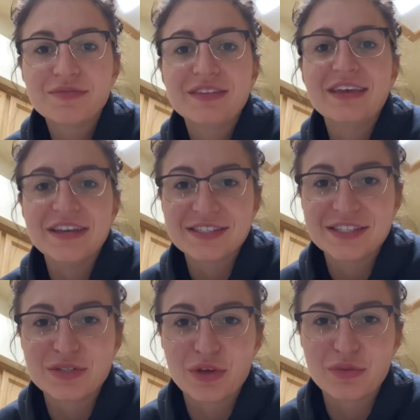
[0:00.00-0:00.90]
Yes,
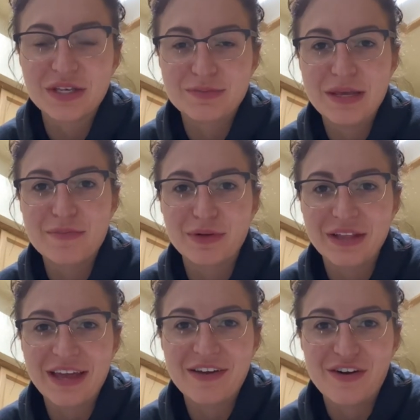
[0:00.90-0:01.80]
us Northwest people
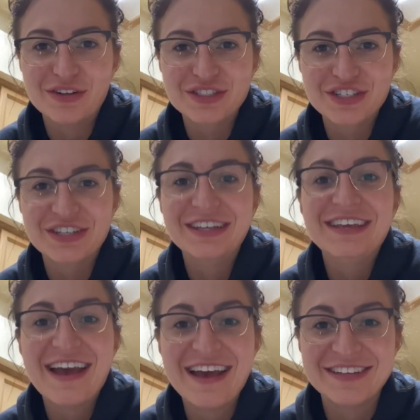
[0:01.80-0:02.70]
like alder.
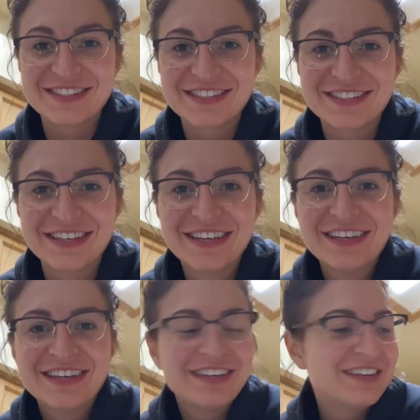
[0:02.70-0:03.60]
Yes.
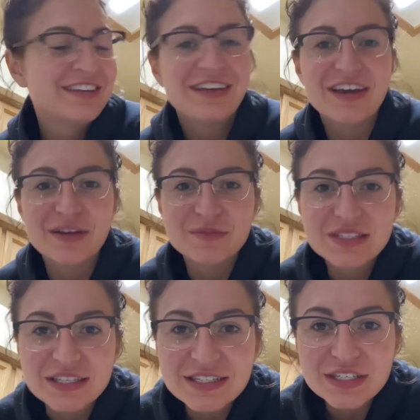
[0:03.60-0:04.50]

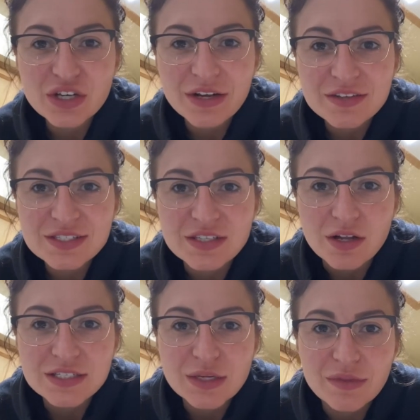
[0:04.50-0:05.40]
Does it turn out
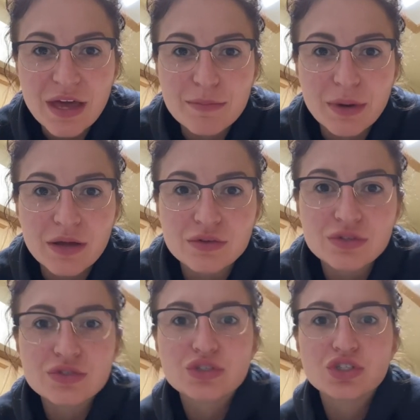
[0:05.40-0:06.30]
salty with that brown
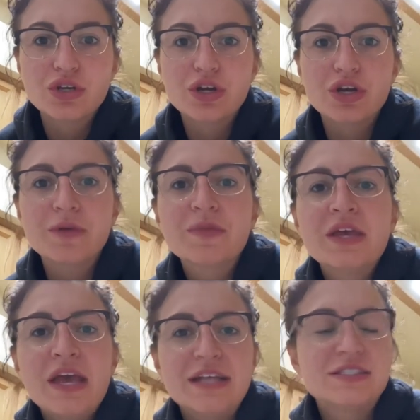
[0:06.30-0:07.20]
sugar
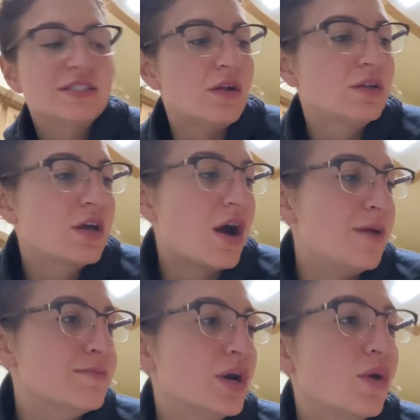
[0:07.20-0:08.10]
and salt
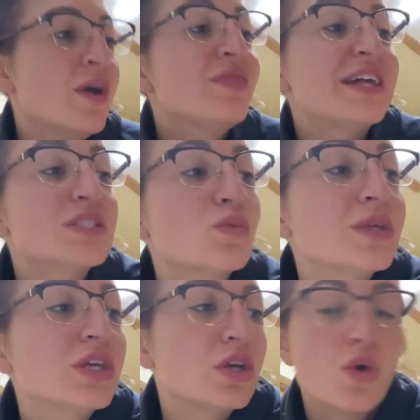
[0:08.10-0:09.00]
combo? That's a
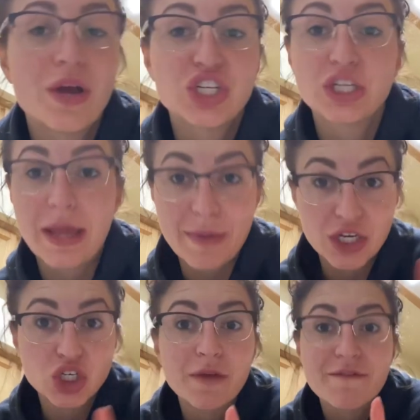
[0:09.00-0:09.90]
really good question. I'm
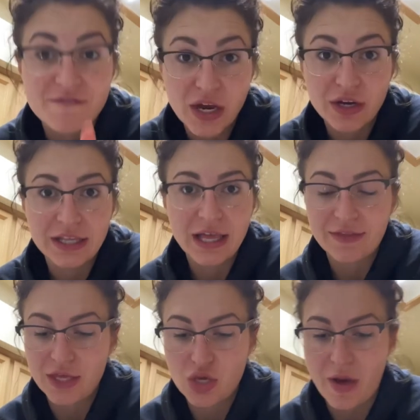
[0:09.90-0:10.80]
actually very glad
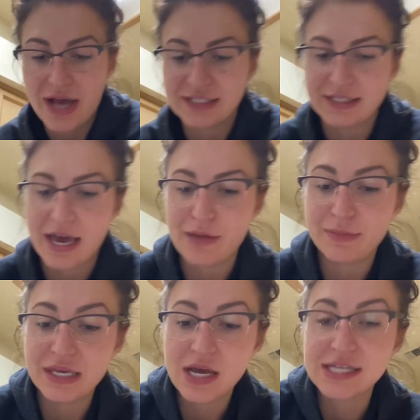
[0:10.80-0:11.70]
that you asked that,
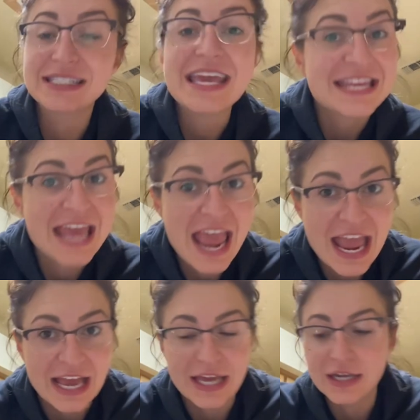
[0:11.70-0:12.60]
because it
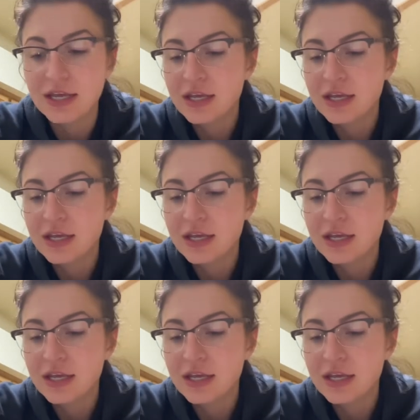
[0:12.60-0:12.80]
can.